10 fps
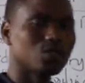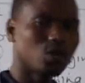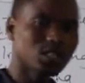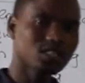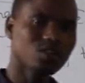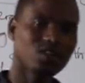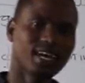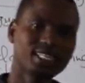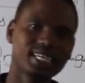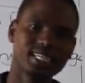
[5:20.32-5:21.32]
Sources of
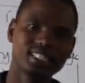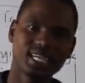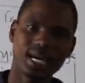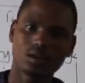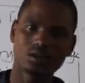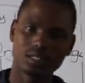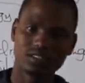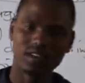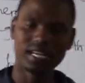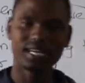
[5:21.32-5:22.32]
light energy are
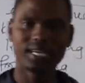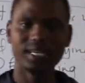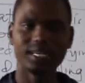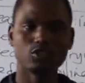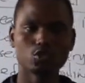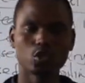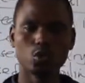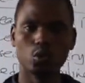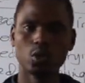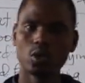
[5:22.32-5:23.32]
divided into
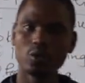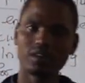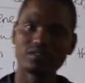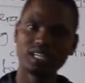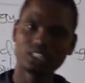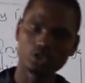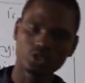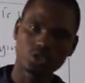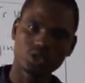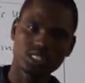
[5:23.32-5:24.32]
two. We have
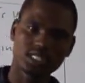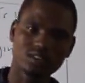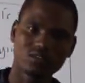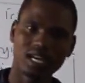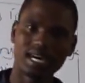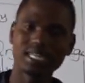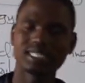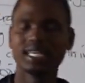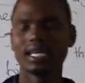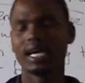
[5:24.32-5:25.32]
natural sources of light
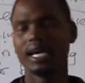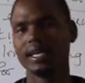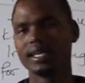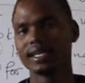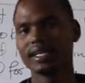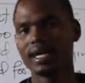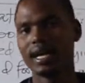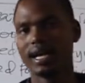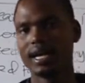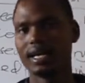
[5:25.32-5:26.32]

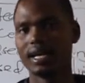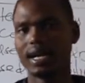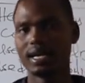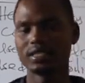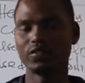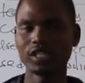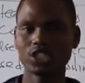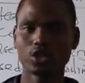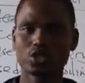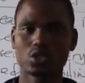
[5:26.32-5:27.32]
and
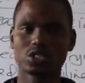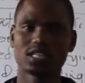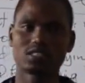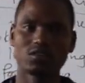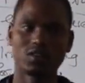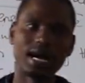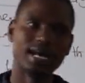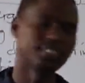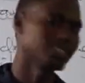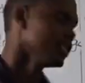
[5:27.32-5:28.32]
artificial sources of
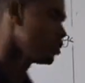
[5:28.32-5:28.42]
light.